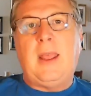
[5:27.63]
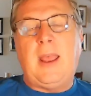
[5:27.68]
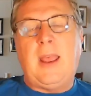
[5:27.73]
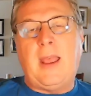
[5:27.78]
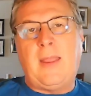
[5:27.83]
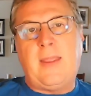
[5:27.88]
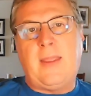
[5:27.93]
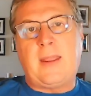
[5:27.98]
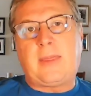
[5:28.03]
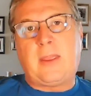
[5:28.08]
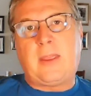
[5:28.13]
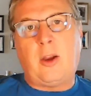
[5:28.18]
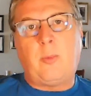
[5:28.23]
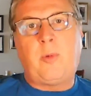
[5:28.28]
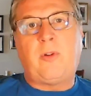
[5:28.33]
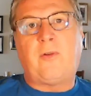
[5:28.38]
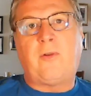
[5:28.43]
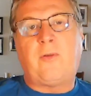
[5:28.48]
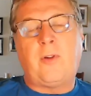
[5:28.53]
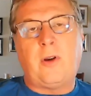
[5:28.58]
and that their
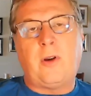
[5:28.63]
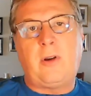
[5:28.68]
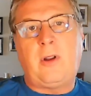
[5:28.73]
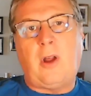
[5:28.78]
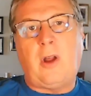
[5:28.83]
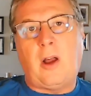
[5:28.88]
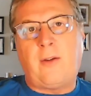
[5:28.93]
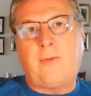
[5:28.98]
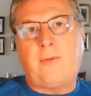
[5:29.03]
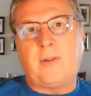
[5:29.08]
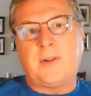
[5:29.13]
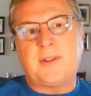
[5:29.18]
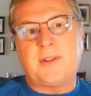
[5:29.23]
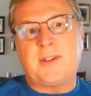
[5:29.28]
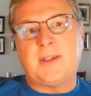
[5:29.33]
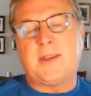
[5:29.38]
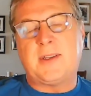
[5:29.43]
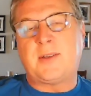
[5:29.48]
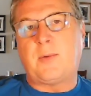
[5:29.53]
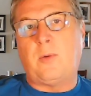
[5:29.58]
preferred
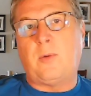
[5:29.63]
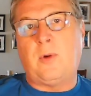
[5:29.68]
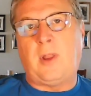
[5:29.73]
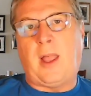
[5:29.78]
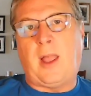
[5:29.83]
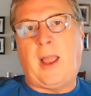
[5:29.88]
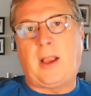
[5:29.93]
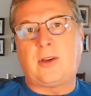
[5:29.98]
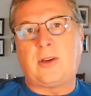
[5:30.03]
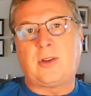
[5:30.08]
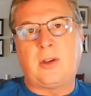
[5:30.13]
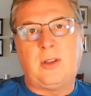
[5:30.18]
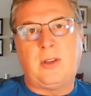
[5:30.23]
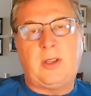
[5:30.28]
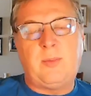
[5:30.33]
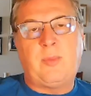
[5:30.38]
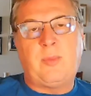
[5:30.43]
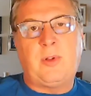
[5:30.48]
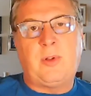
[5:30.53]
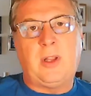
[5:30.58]
conferences will
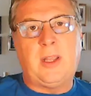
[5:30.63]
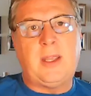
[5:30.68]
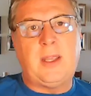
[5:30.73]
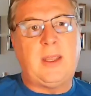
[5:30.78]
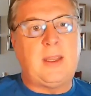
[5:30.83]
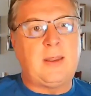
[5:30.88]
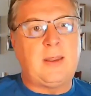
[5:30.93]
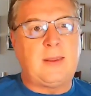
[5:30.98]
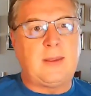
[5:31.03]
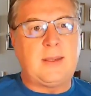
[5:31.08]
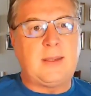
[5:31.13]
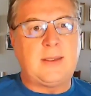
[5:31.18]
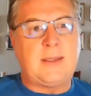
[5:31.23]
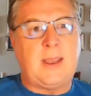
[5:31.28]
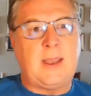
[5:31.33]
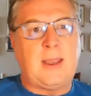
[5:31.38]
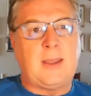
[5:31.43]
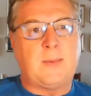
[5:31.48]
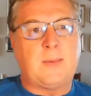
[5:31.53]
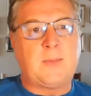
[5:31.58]
actually play in these
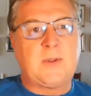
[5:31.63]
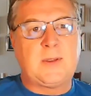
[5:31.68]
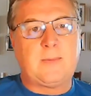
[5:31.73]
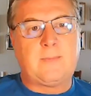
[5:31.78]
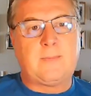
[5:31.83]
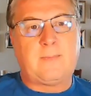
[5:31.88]
games.